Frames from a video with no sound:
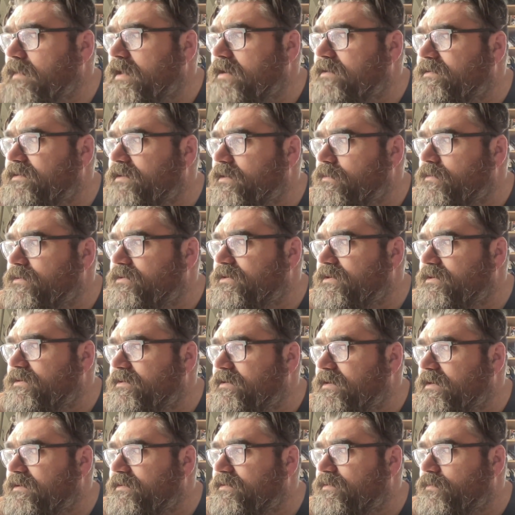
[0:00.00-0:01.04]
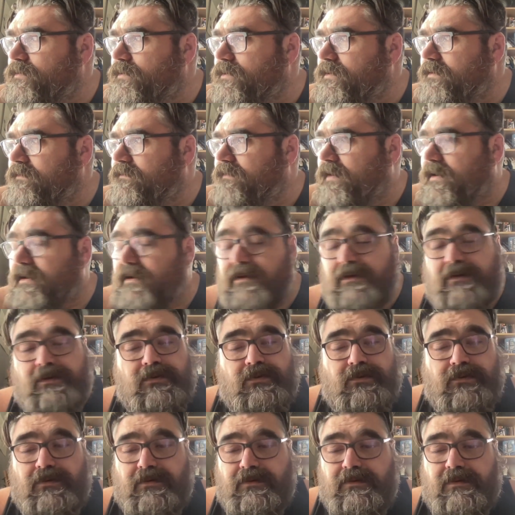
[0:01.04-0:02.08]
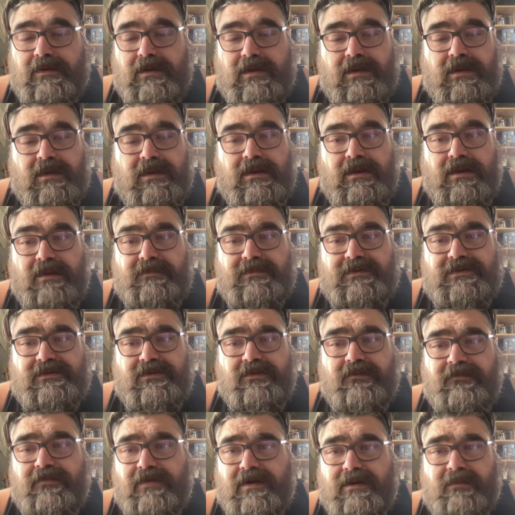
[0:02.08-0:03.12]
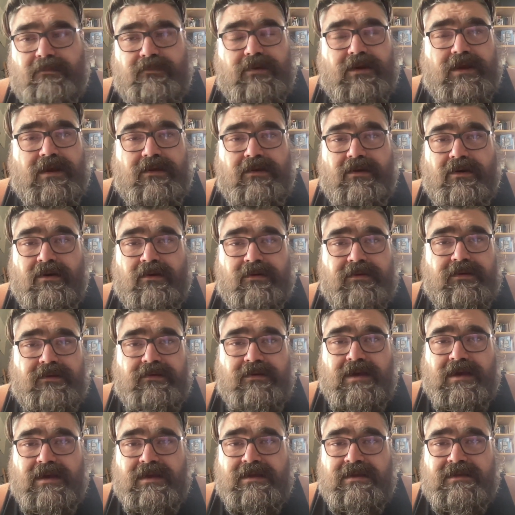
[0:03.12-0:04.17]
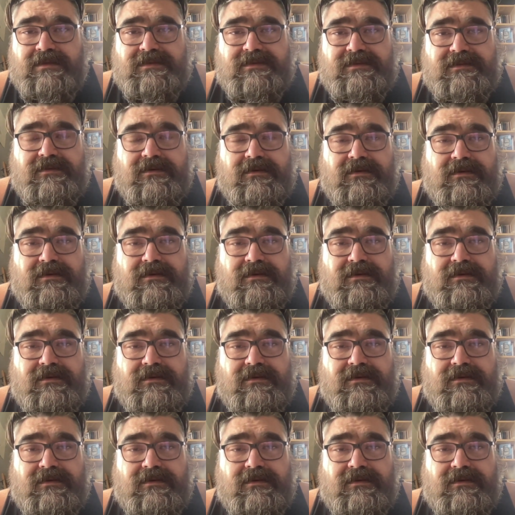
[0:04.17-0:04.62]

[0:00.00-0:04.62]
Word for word: So it's just it's really fucking cool and I'm so fucking proud of all you guys.